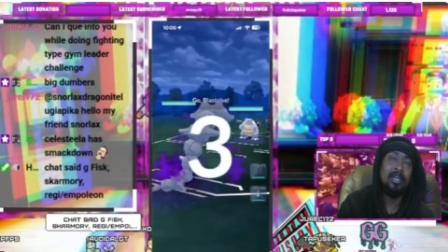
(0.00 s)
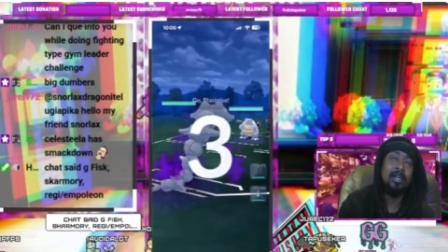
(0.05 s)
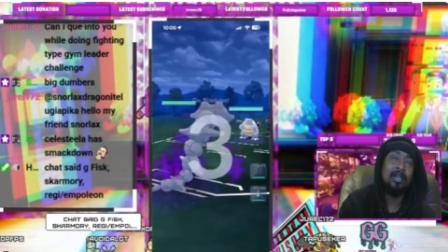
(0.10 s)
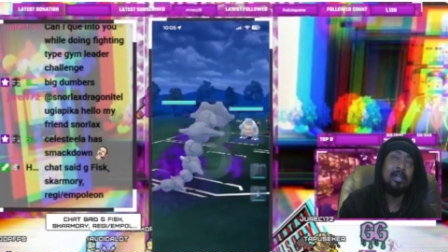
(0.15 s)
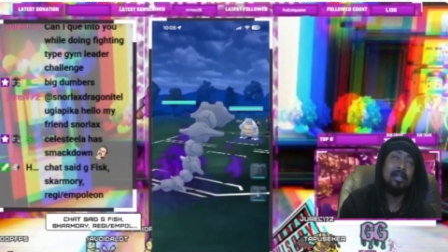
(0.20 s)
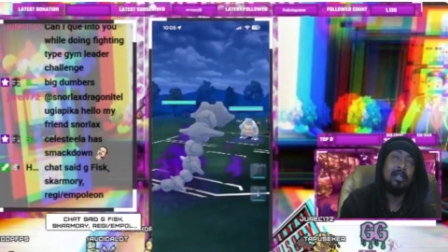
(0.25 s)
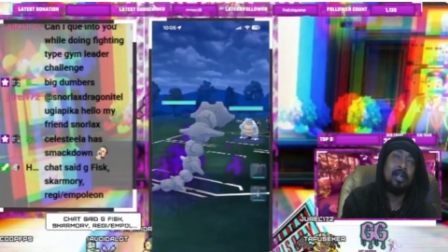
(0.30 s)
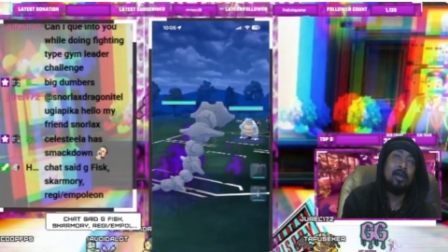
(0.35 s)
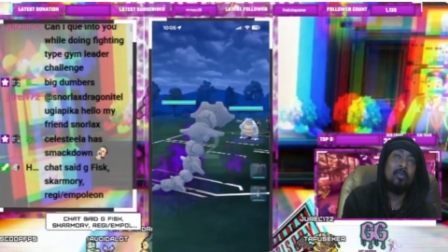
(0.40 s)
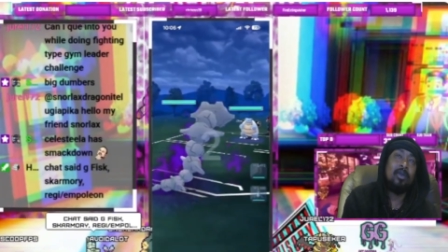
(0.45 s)

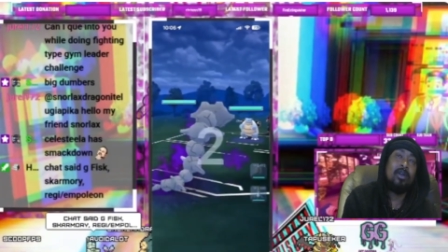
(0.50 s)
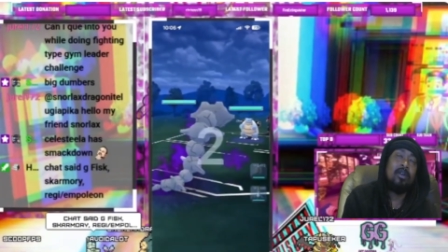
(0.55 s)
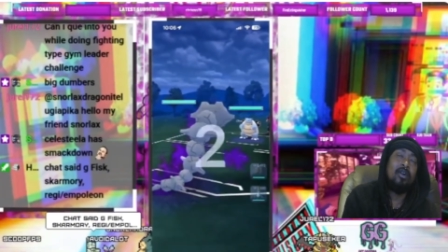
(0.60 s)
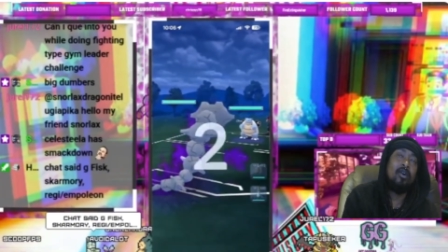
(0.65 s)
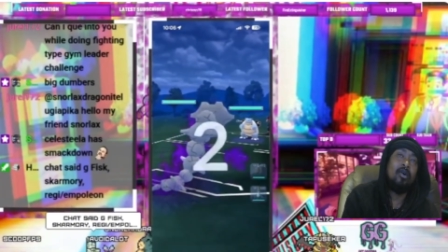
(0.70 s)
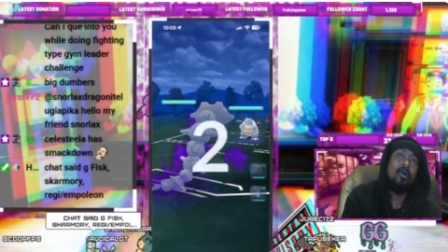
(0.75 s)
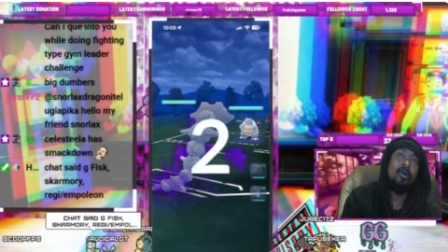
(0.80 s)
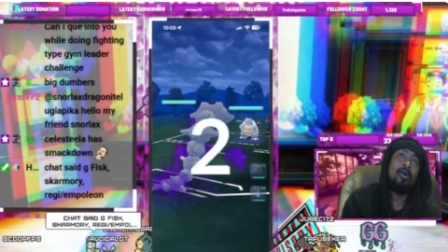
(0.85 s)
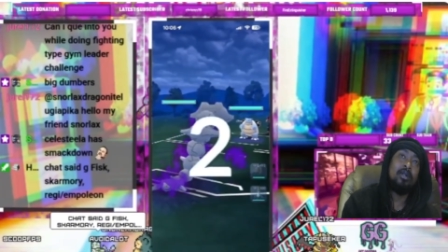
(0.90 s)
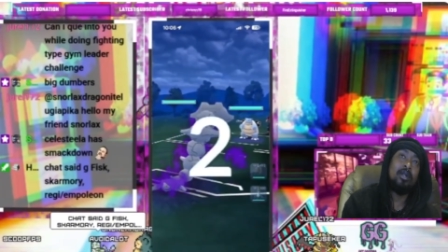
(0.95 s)
Now we're
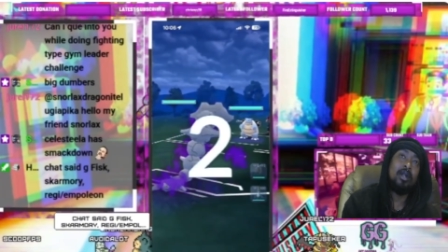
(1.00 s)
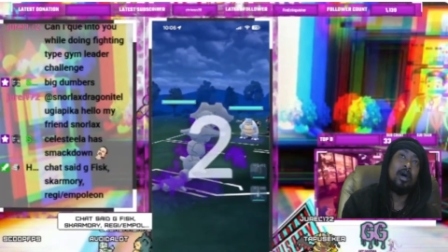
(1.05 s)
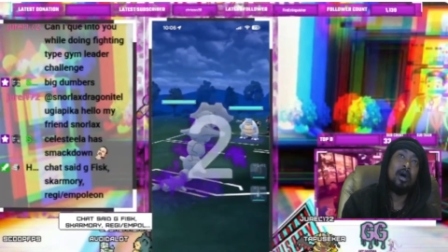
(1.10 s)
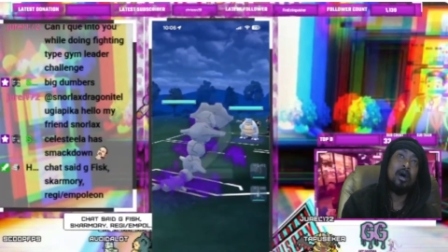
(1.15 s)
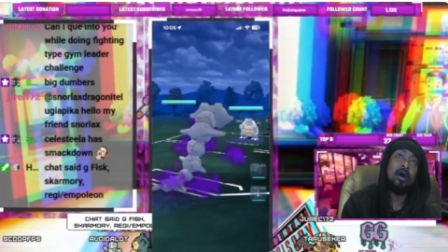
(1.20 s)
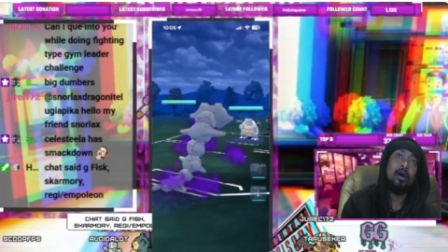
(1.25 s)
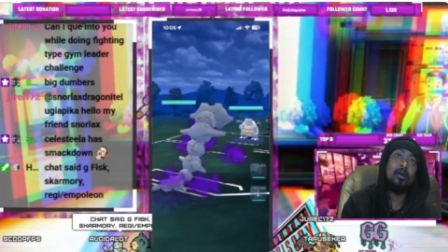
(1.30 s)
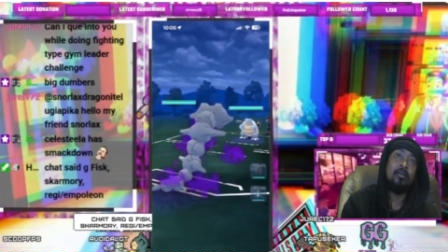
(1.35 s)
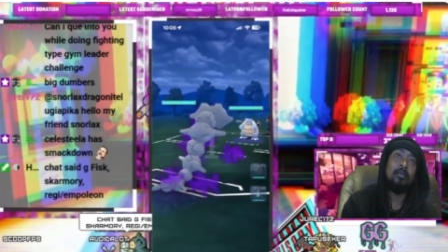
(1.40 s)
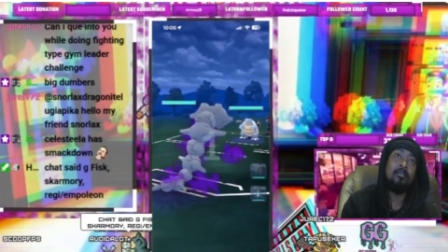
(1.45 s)

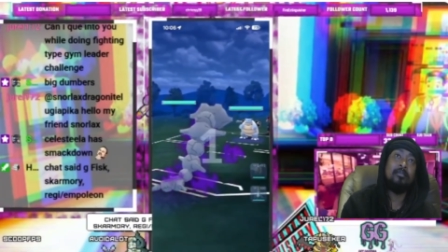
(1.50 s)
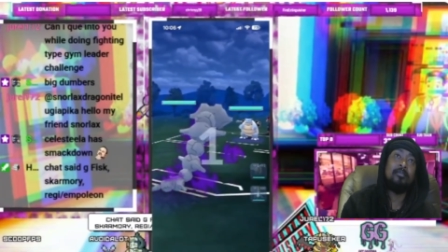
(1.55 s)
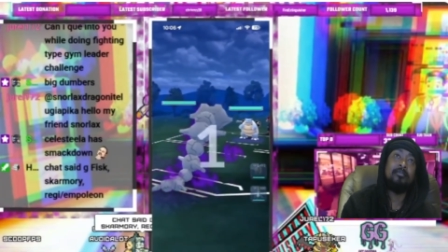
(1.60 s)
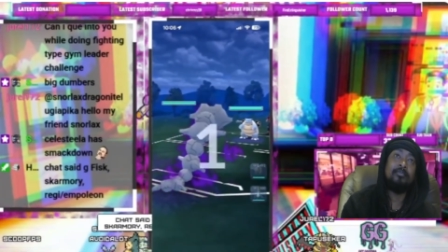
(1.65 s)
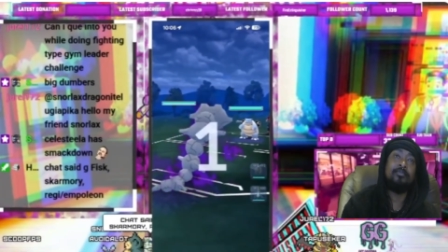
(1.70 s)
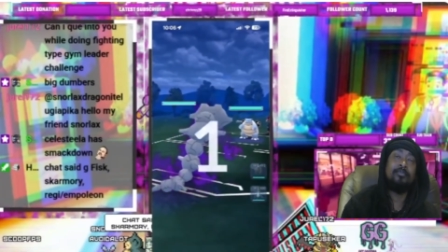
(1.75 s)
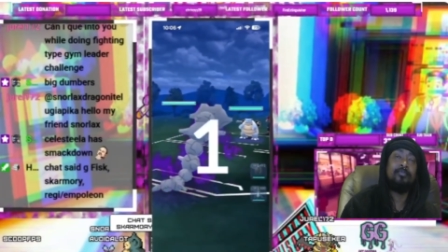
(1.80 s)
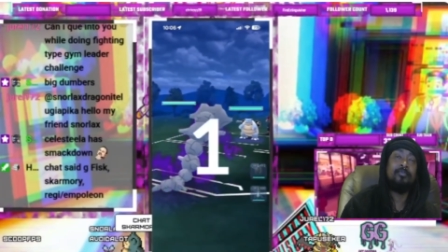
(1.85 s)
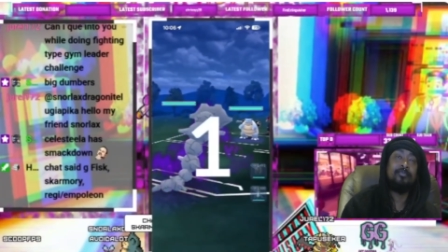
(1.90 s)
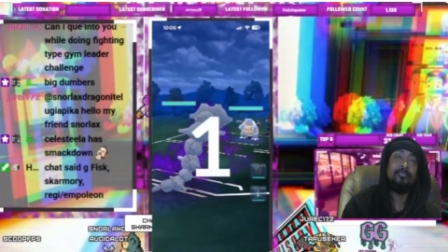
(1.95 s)

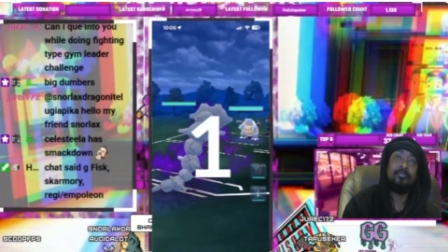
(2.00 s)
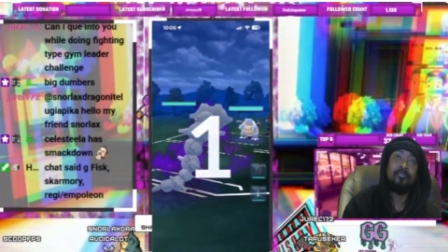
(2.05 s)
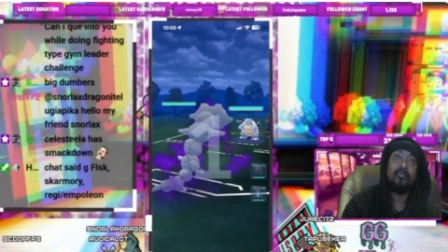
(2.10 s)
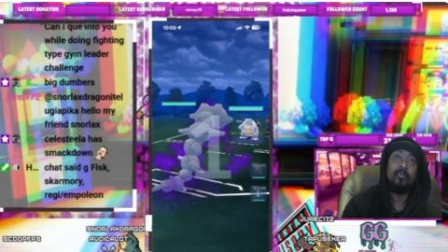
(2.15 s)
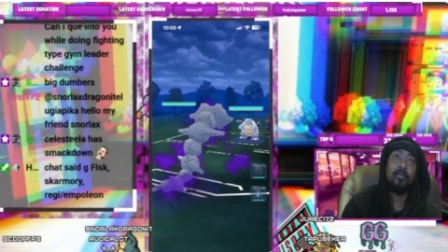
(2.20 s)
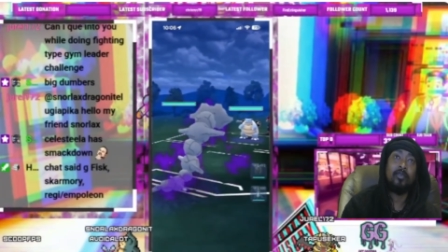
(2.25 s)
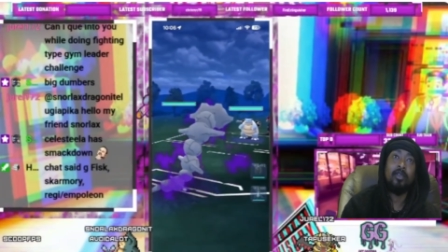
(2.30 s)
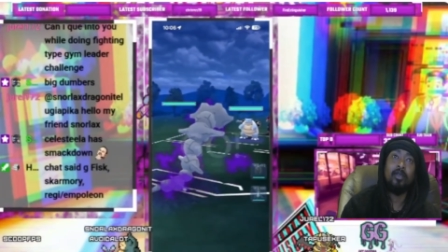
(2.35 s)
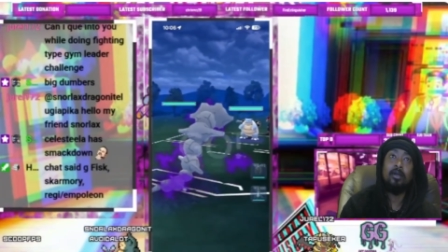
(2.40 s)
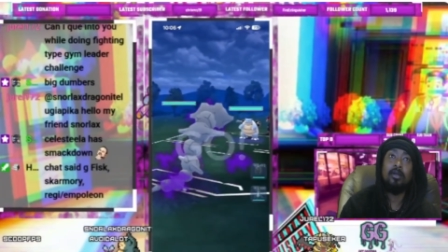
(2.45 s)
on
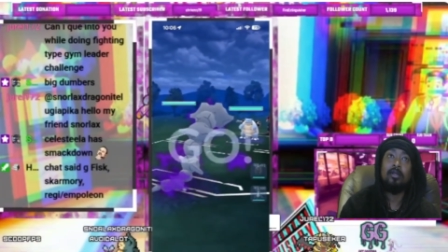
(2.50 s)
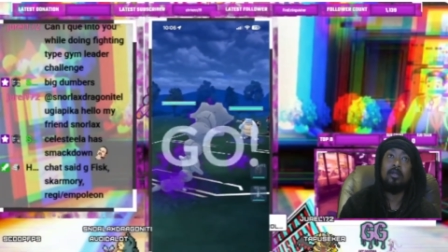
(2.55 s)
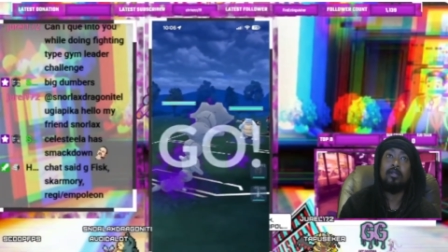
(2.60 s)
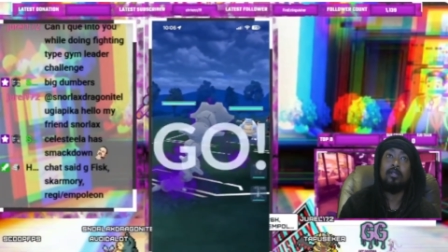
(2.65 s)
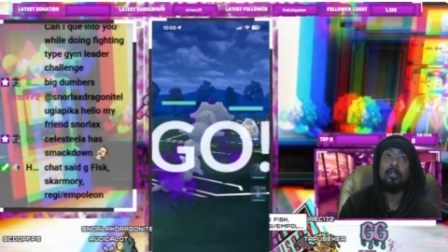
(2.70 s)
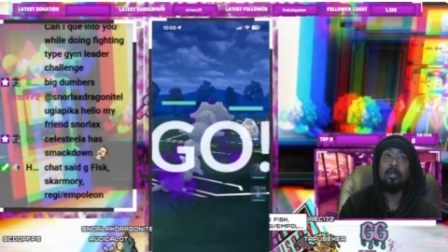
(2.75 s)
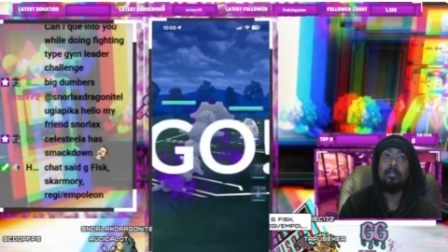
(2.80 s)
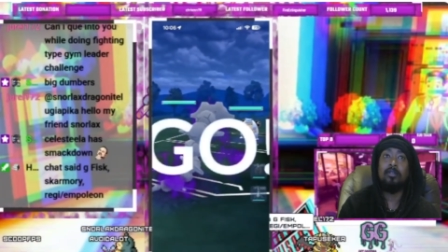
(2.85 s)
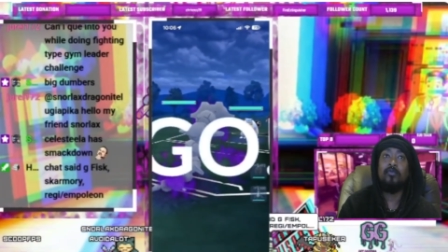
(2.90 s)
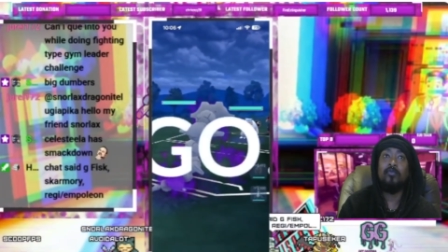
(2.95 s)

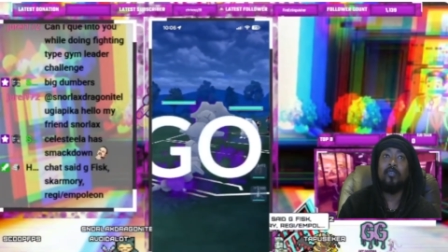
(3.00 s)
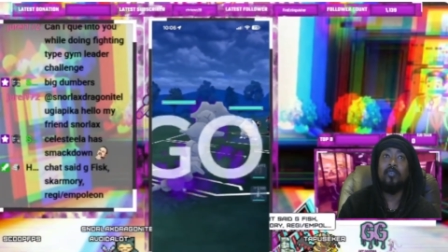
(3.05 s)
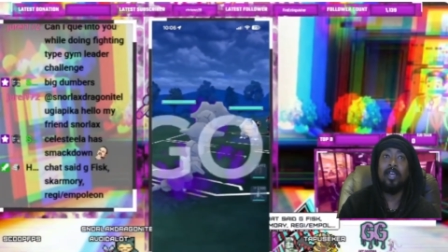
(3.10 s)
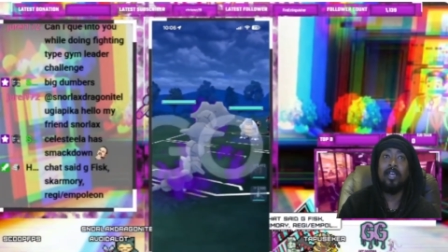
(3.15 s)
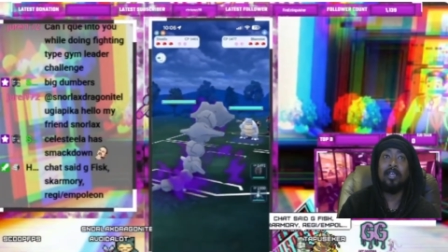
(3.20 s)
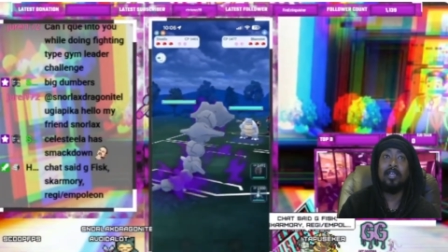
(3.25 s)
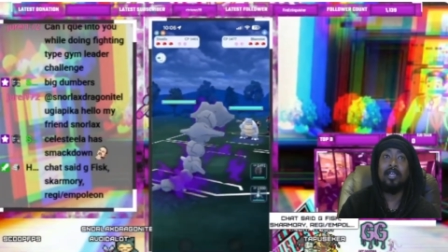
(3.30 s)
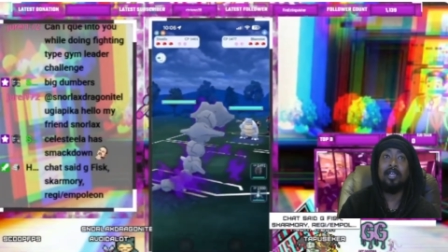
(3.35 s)
Thunderfang,